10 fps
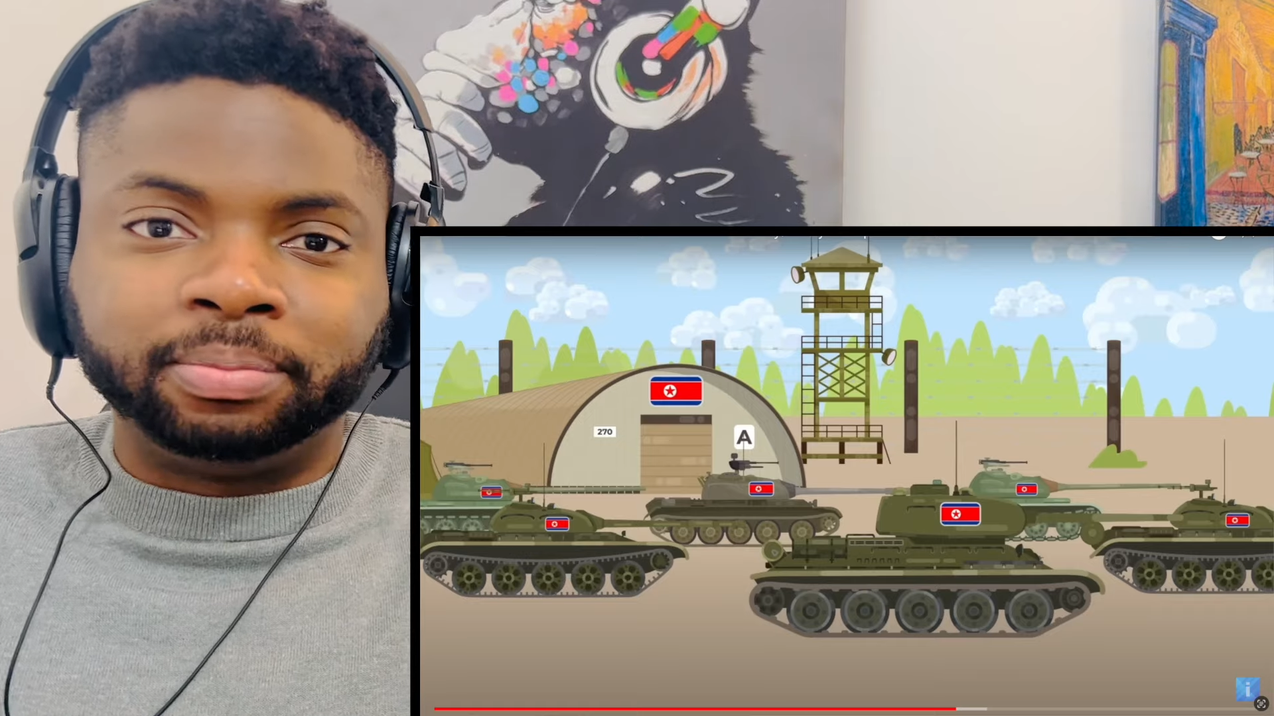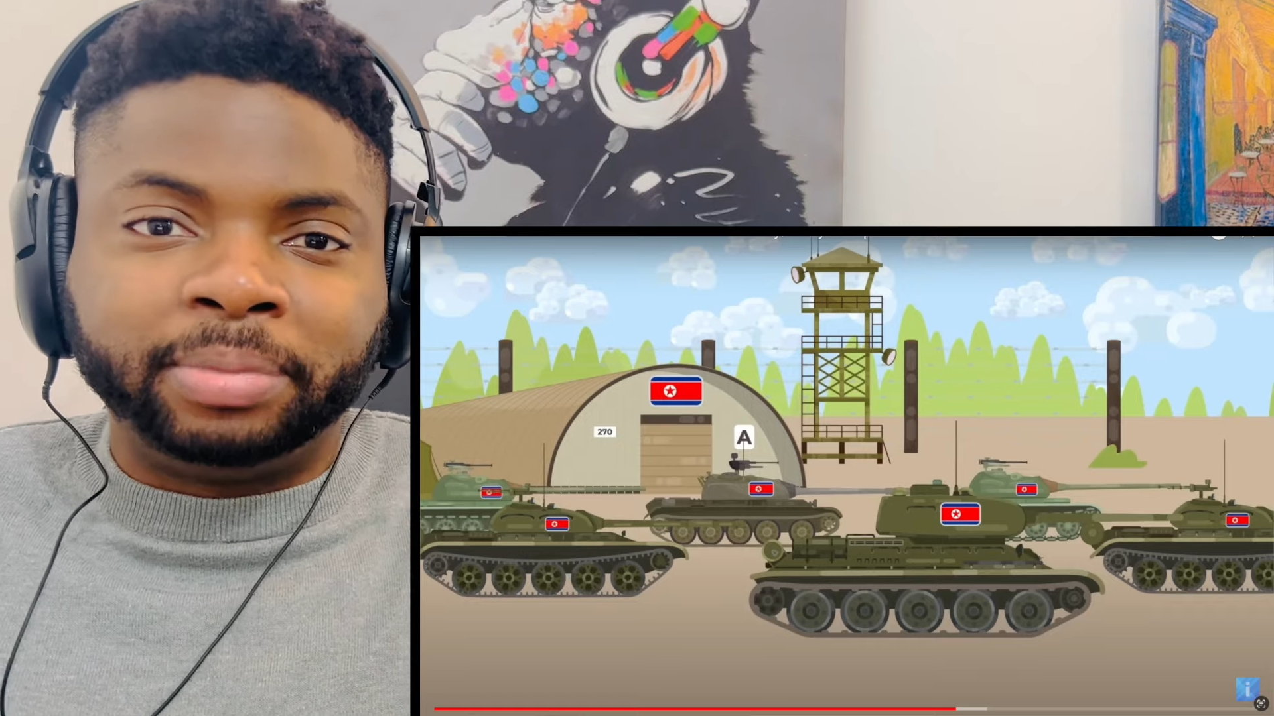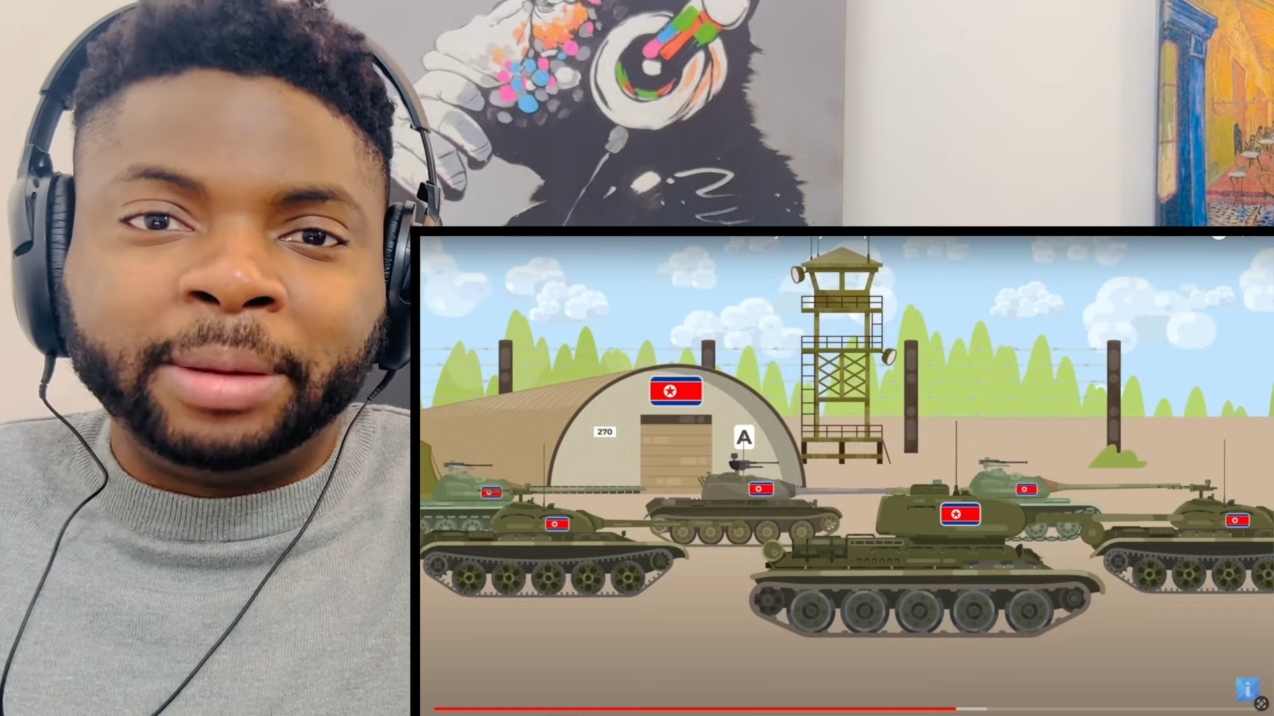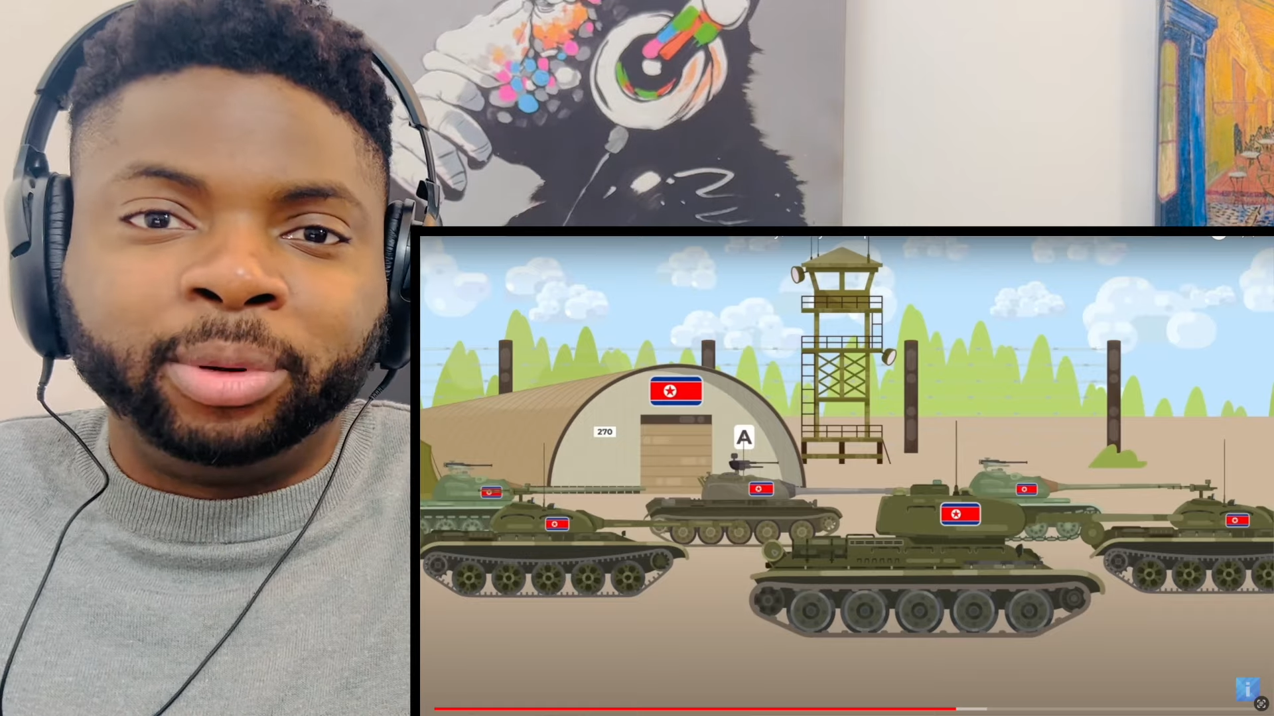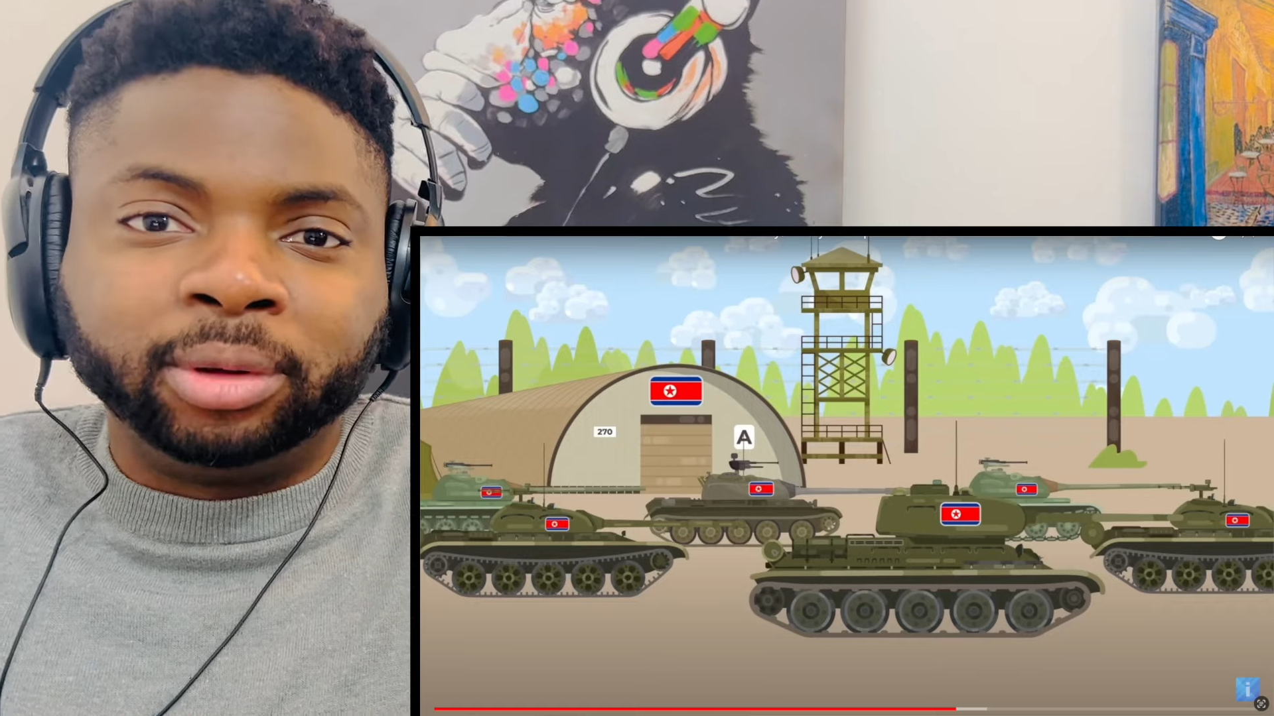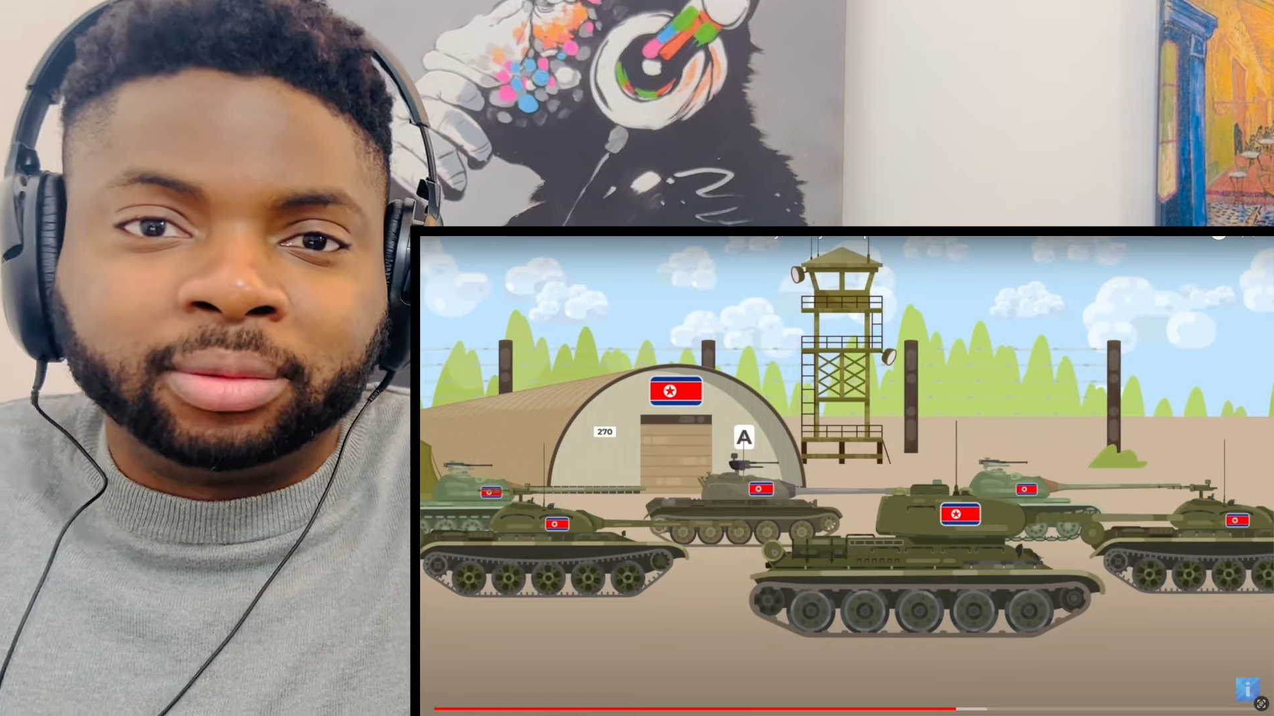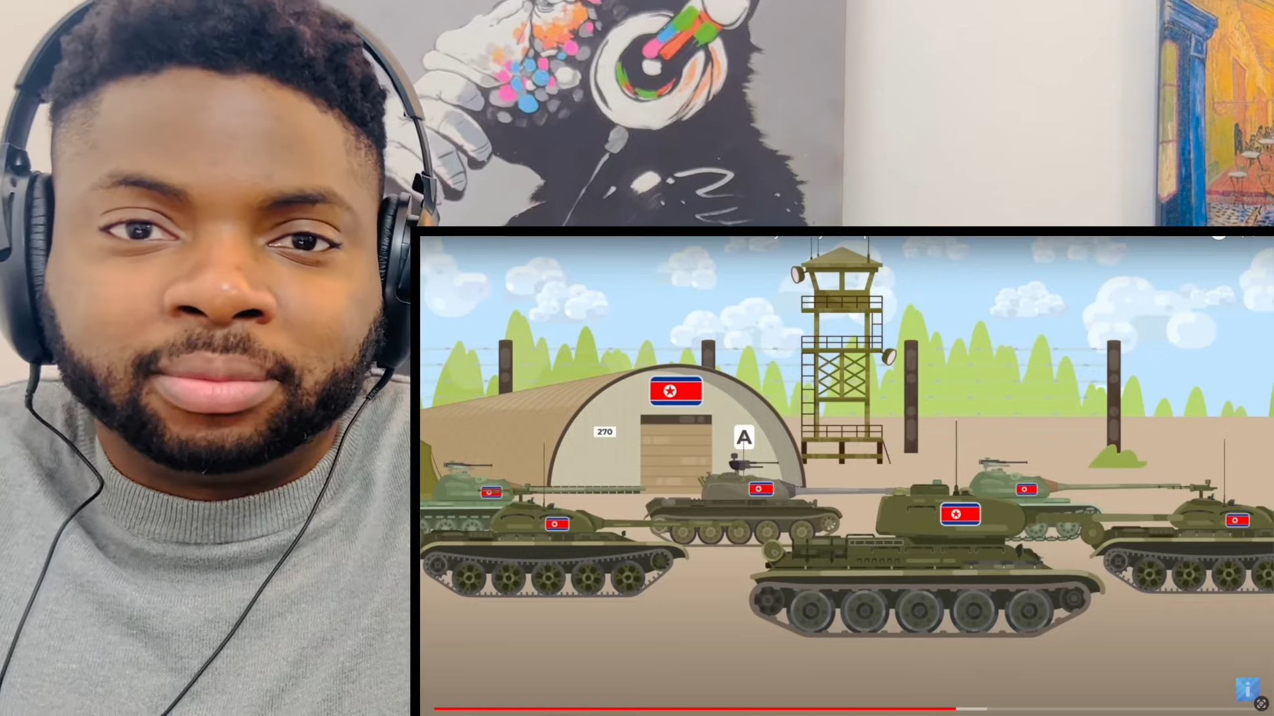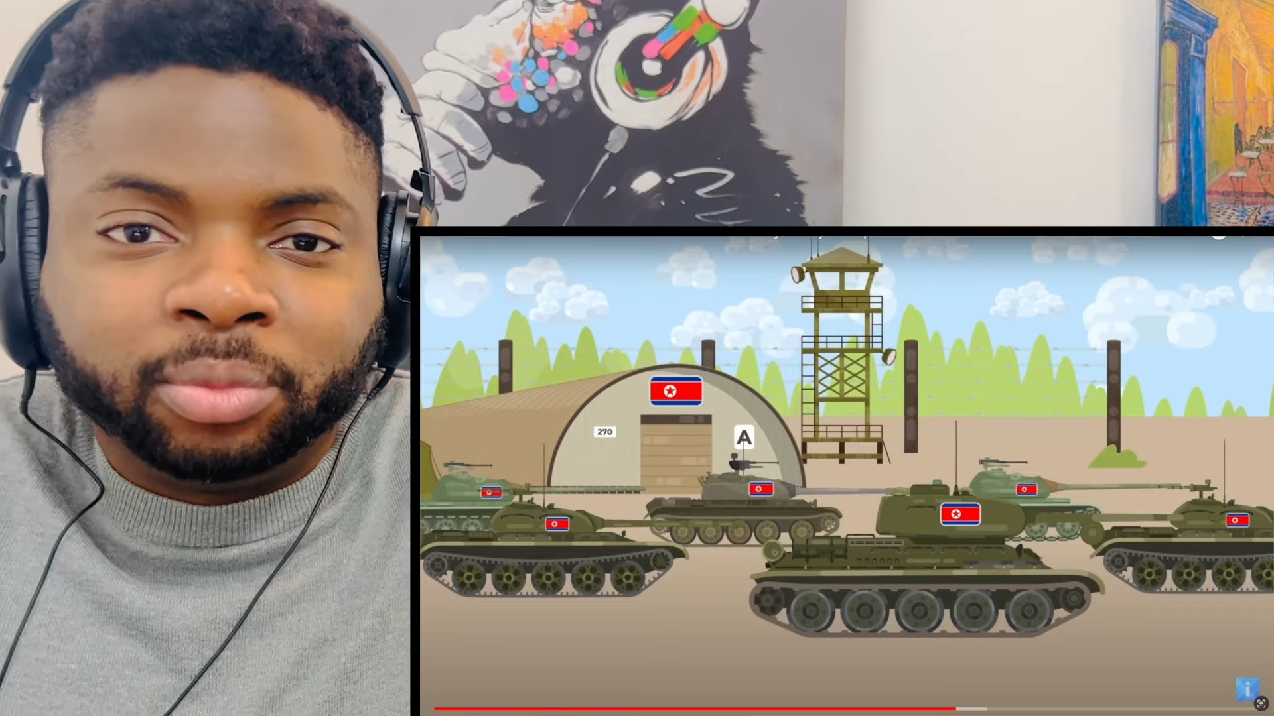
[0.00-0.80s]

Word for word: people